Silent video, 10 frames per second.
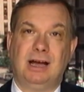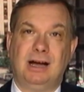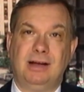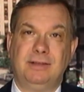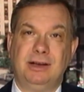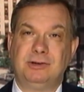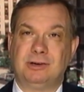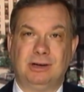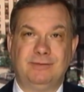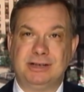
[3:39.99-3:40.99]
Uh, the
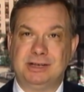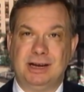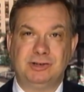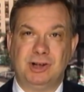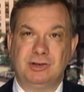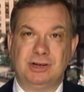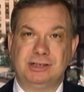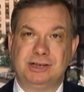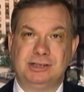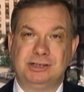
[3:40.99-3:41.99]
internal investigation of
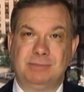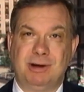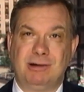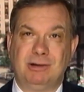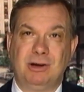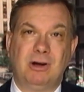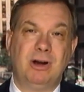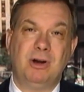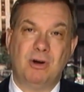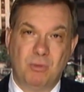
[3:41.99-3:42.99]
justice has apparently
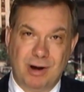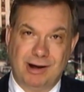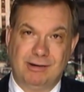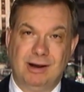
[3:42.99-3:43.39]
gone nowhere.